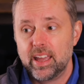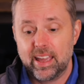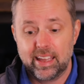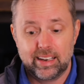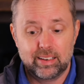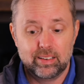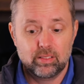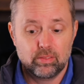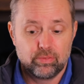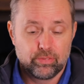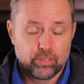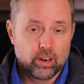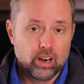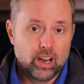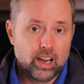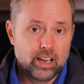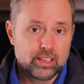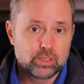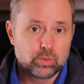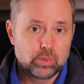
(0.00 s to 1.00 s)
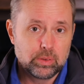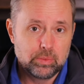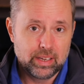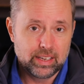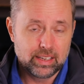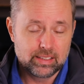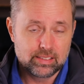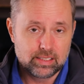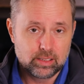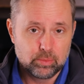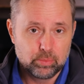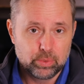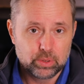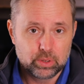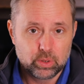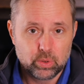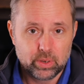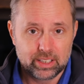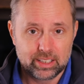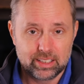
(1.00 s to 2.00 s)
And for us, we make it
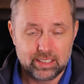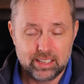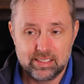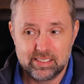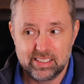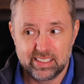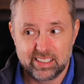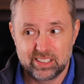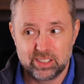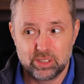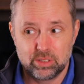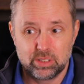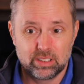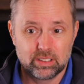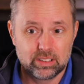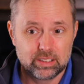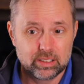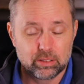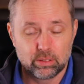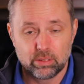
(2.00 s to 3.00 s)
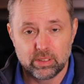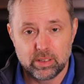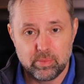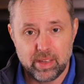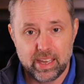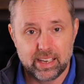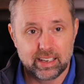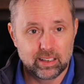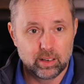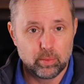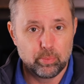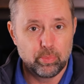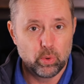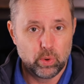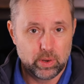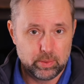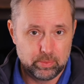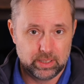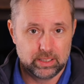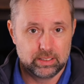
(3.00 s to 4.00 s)
simple, quick, and easy because you can literally make an
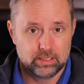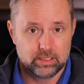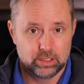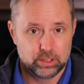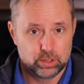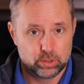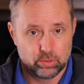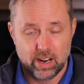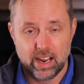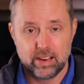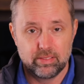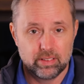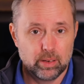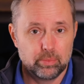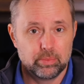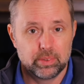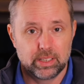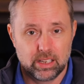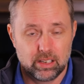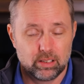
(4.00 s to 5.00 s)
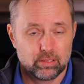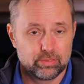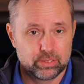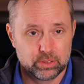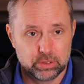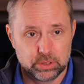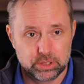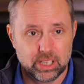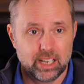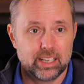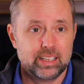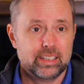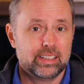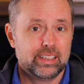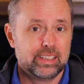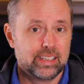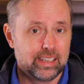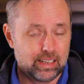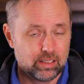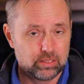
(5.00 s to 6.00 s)
appointment to drive up, get your flu shot,
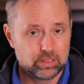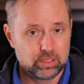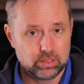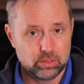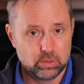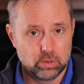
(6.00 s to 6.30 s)
and get out the